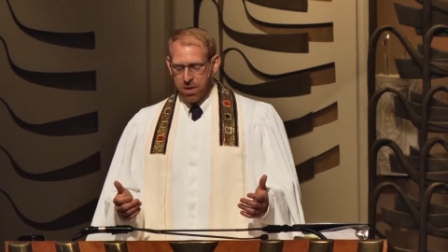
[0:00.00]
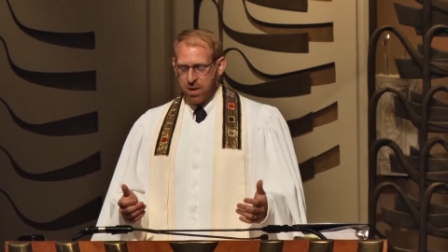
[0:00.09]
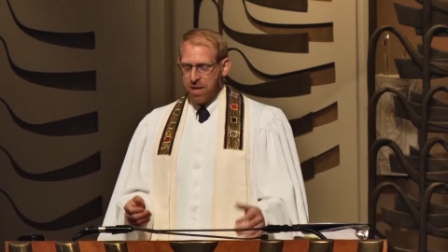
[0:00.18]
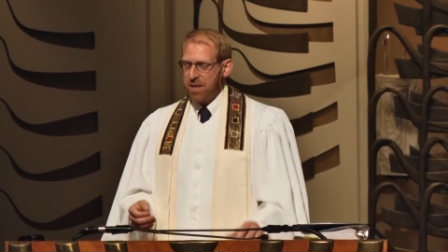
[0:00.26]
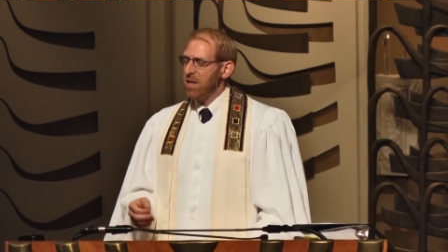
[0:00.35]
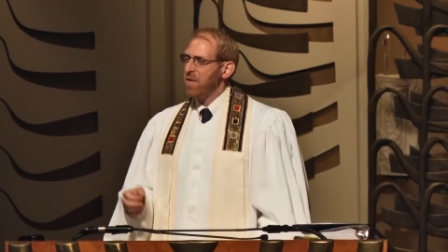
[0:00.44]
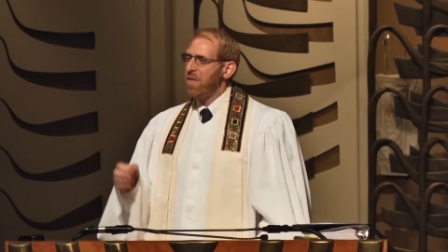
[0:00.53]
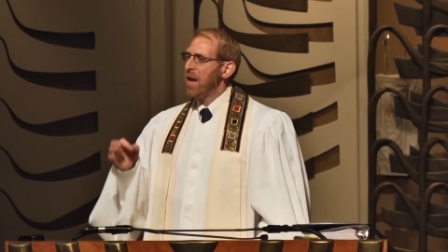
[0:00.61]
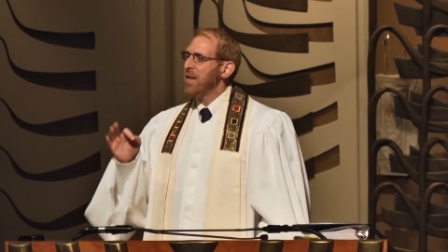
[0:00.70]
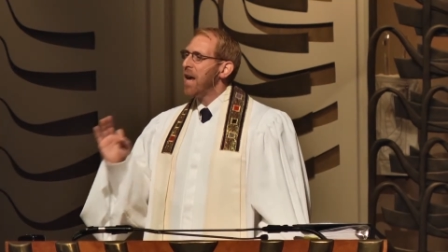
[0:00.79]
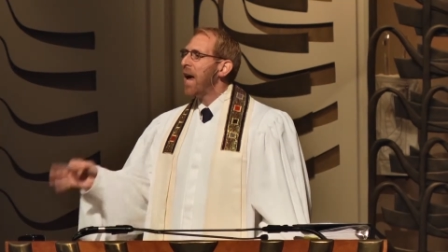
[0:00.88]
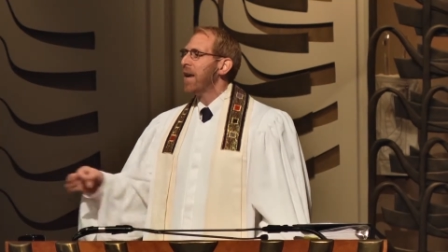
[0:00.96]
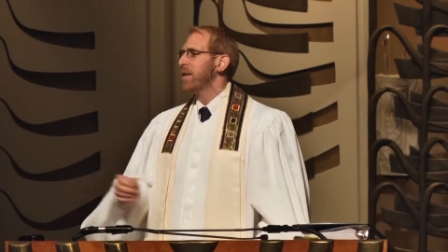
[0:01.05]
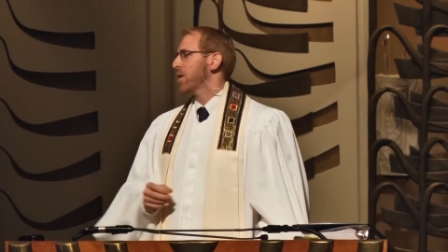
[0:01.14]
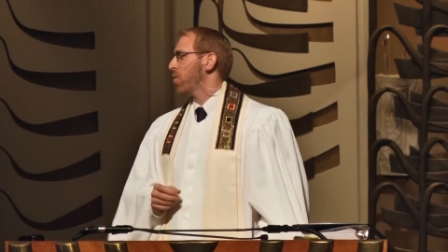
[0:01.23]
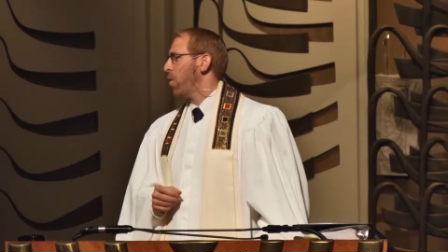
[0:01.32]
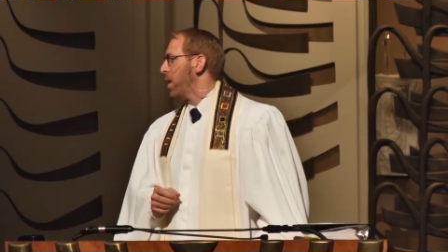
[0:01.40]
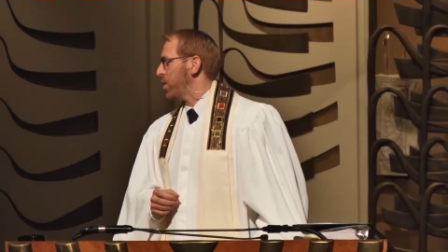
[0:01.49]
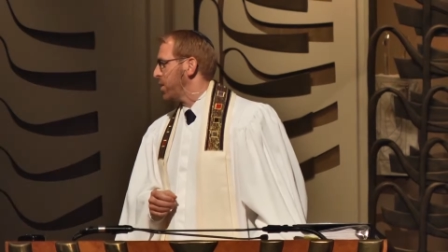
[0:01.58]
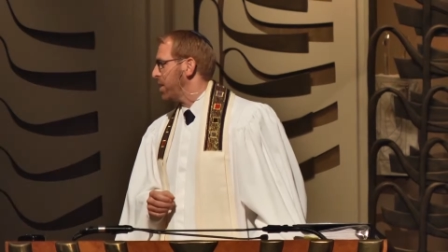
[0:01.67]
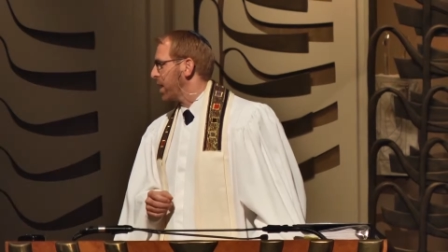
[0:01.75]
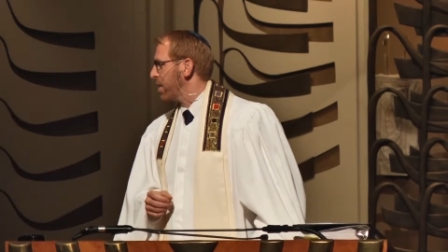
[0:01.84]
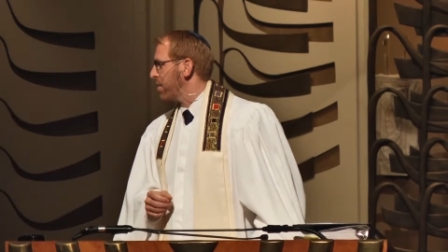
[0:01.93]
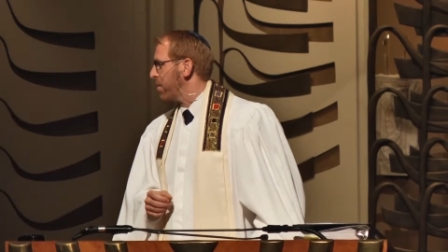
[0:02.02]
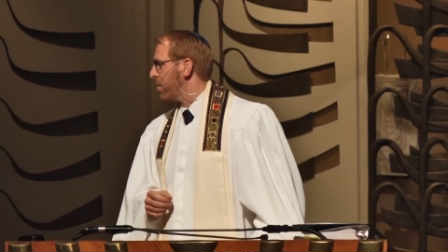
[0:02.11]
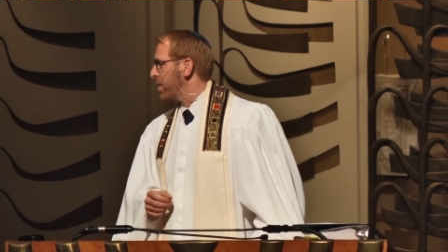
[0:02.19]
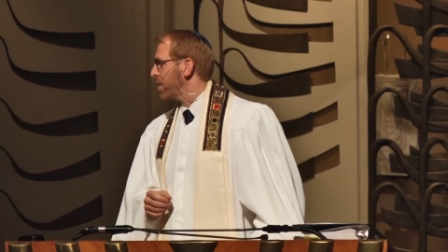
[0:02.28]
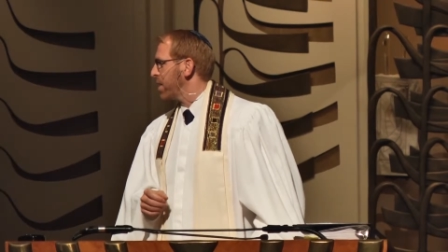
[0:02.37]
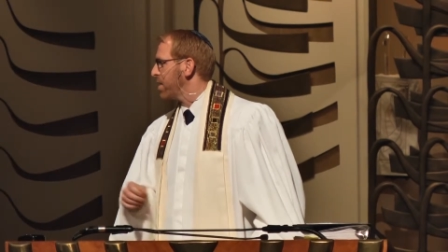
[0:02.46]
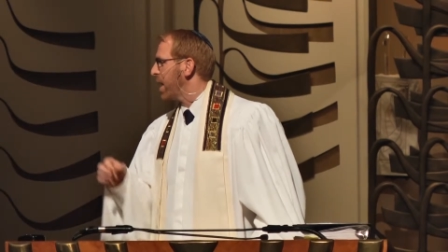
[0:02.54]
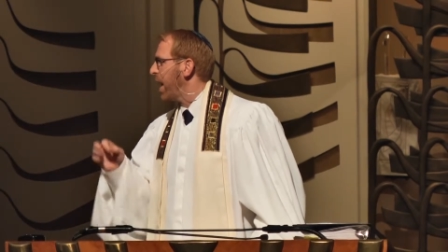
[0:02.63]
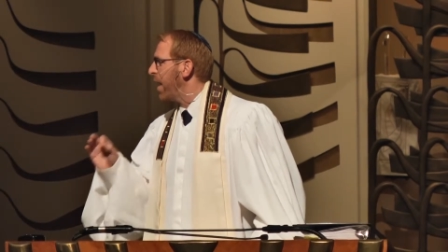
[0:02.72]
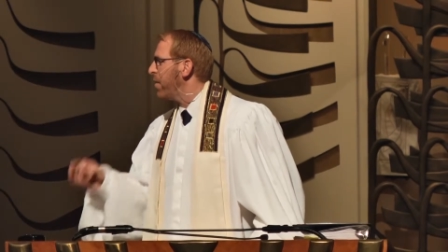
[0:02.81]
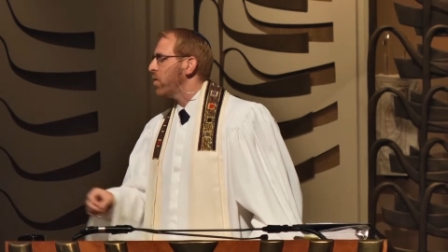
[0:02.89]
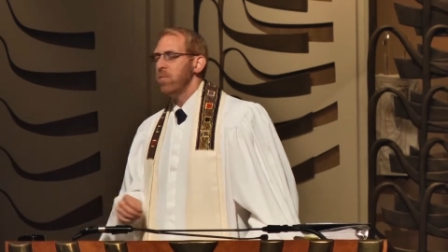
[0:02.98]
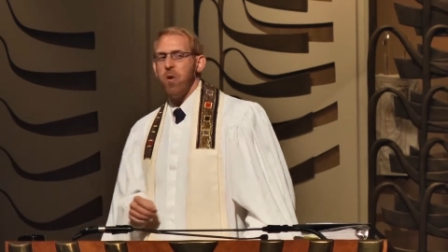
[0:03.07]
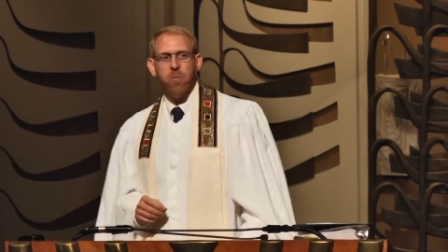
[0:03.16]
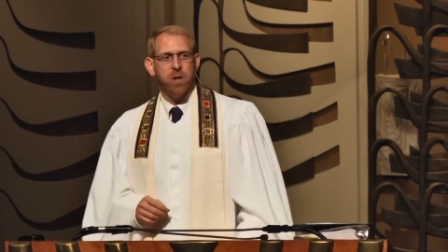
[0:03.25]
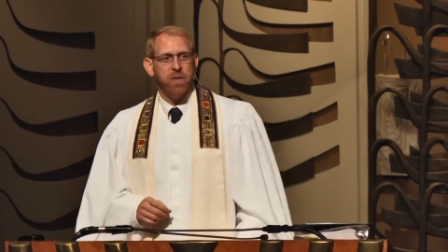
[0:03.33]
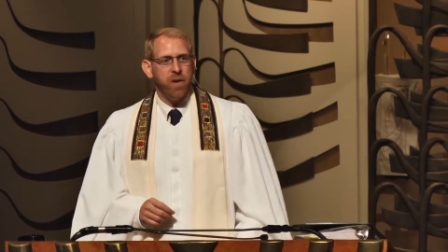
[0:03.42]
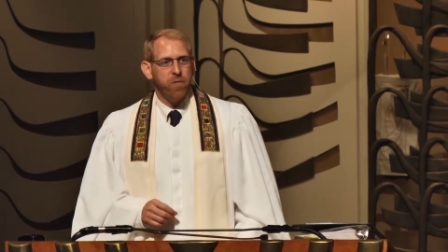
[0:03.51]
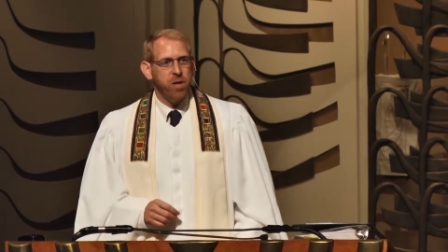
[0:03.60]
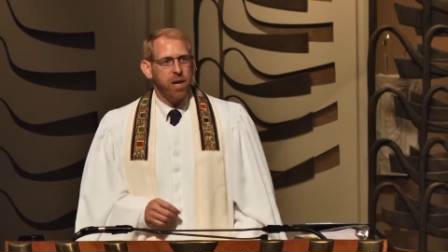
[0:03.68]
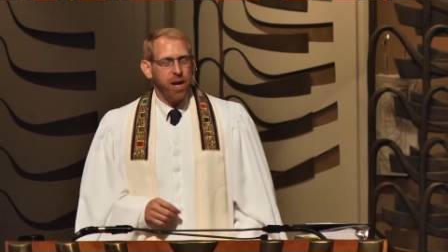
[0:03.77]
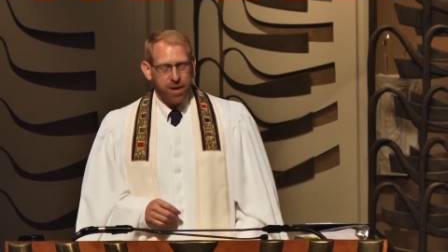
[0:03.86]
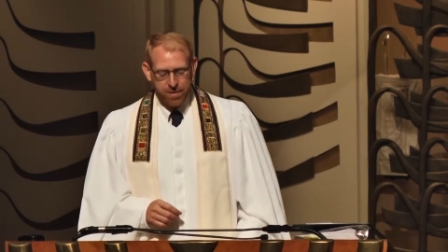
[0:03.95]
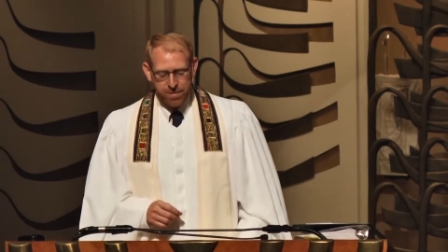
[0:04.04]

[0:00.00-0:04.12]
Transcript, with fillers: is that this fantastic question that confronts us at every moment of every day,